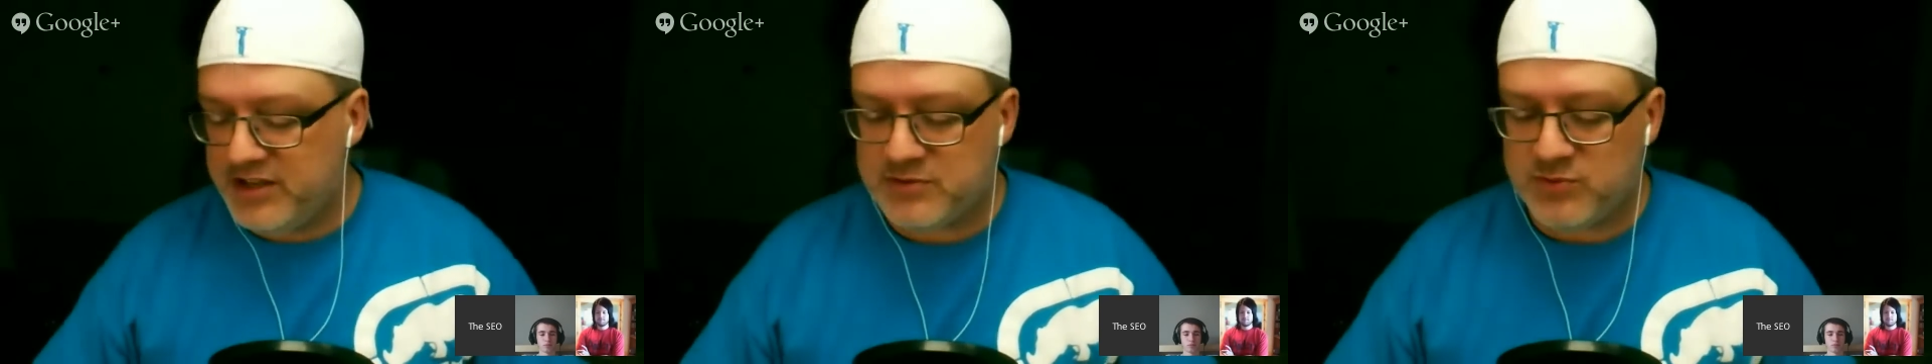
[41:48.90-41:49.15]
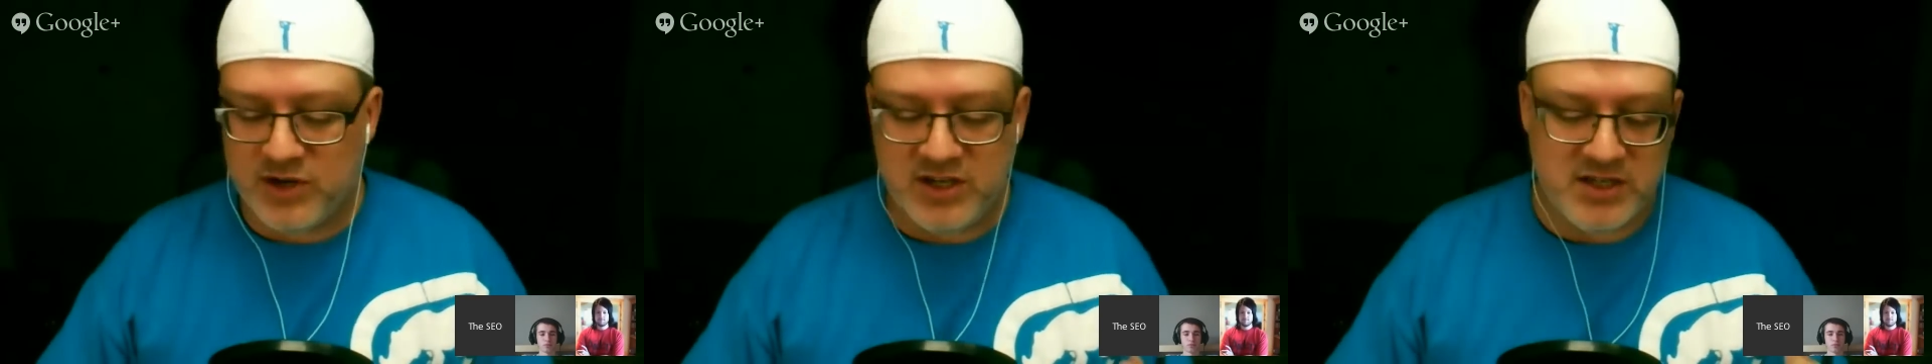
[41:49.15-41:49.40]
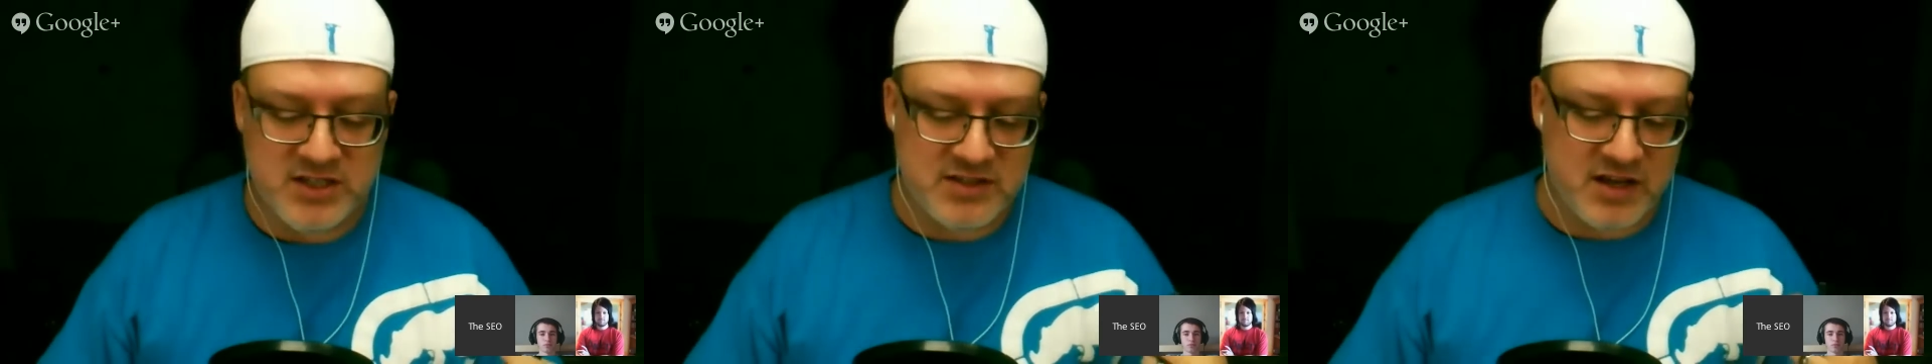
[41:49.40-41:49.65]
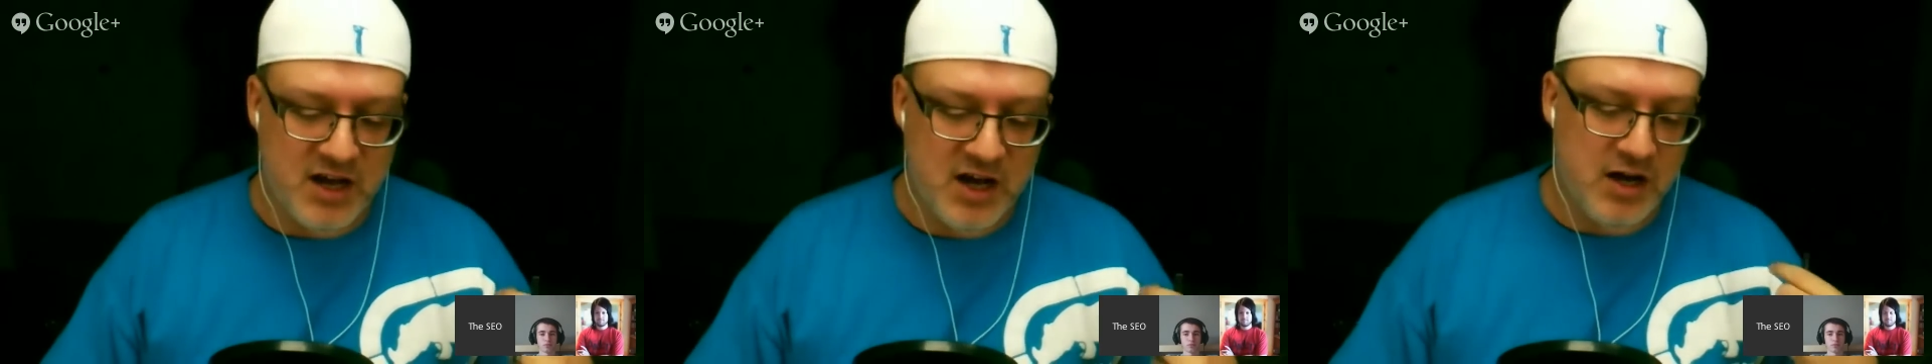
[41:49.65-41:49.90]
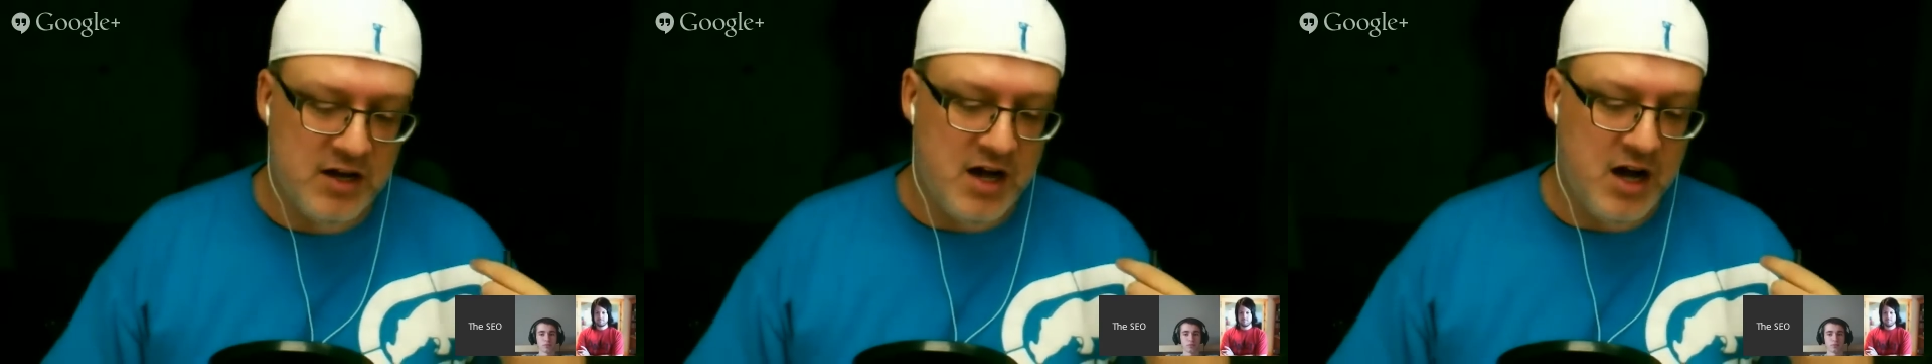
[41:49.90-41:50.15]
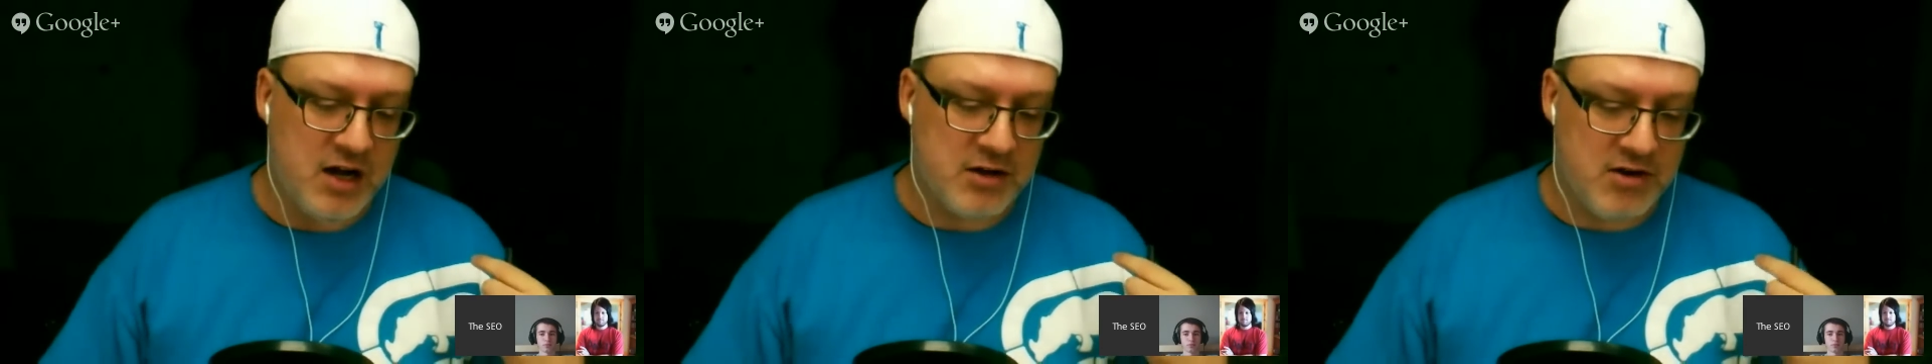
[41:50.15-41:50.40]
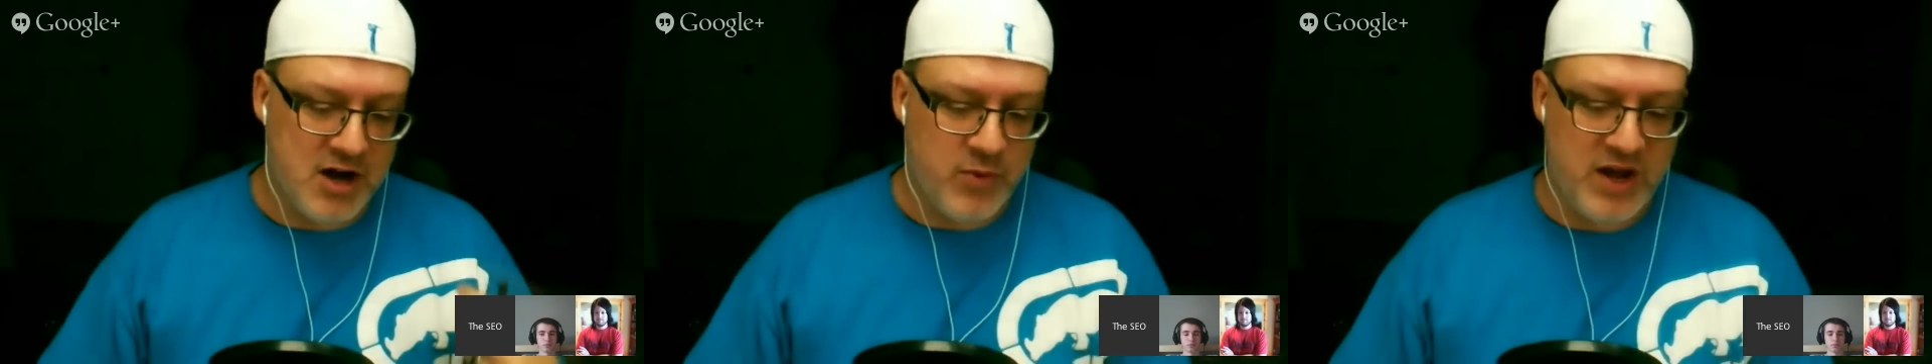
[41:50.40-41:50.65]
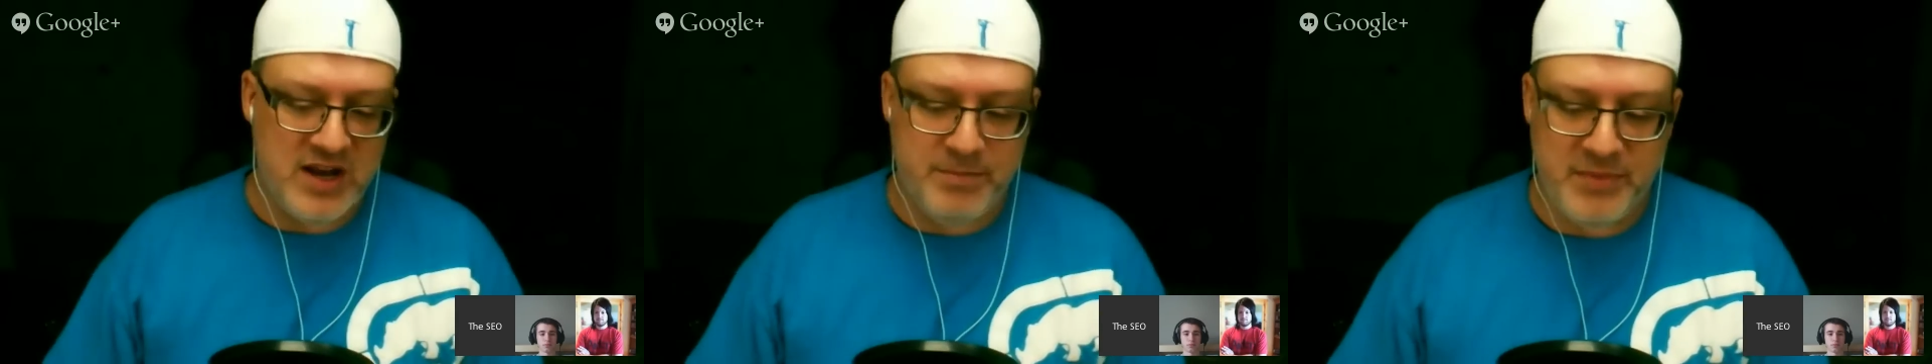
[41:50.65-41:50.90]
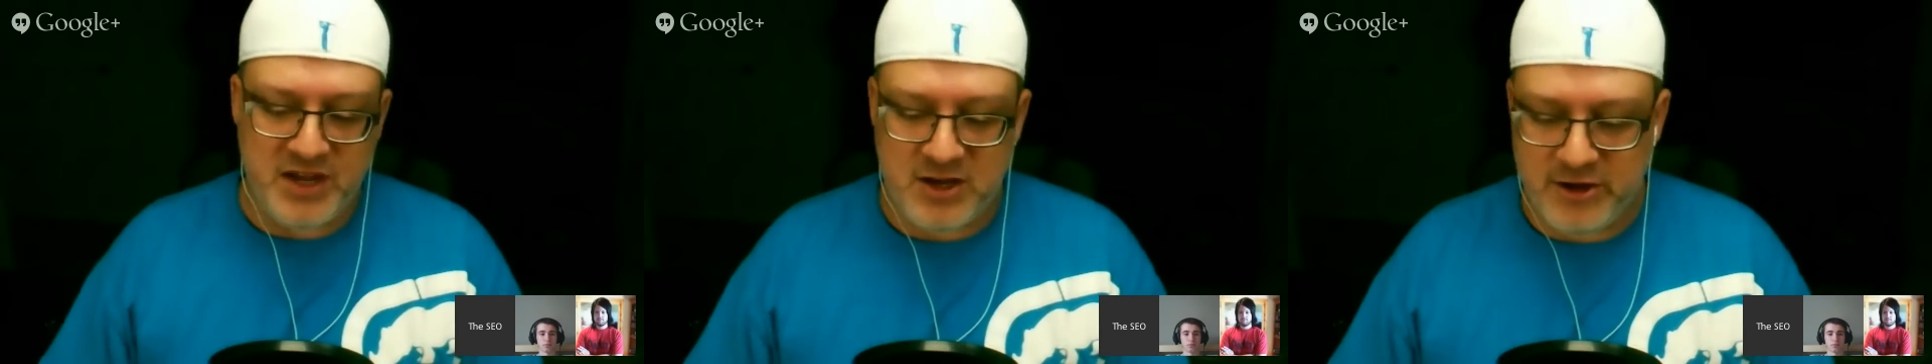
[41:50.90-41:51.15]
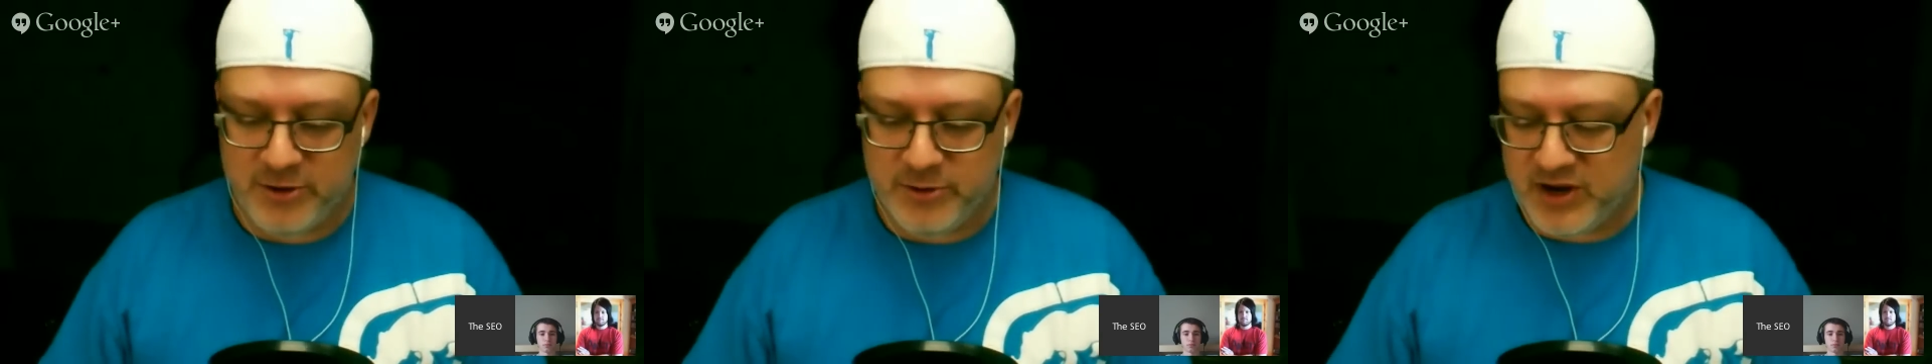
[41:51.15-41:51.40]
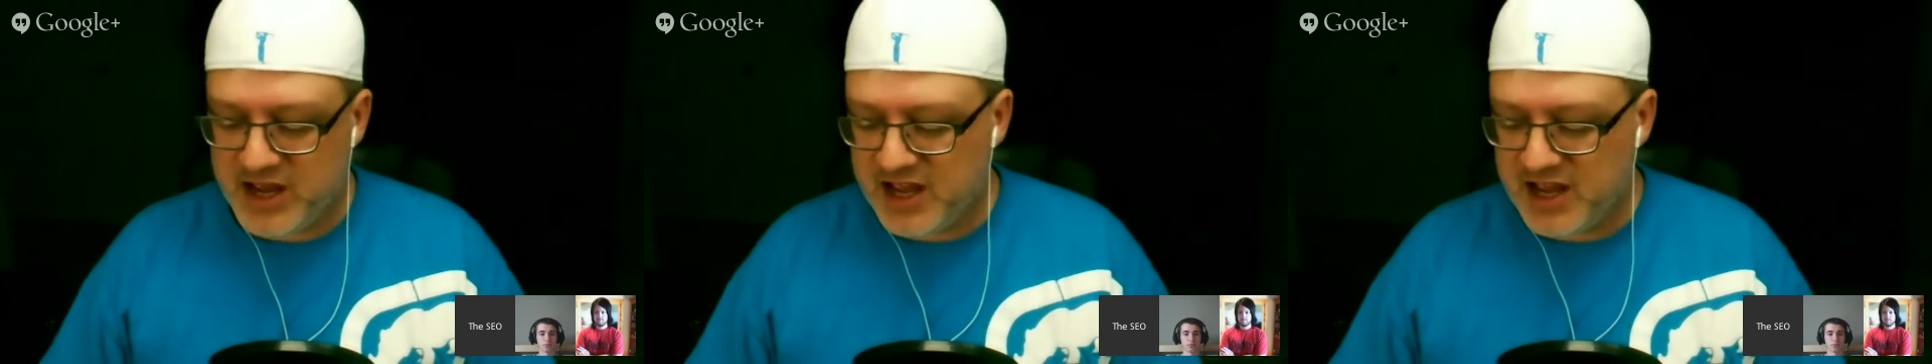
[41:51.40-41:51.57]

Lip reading: was a great way to meet you,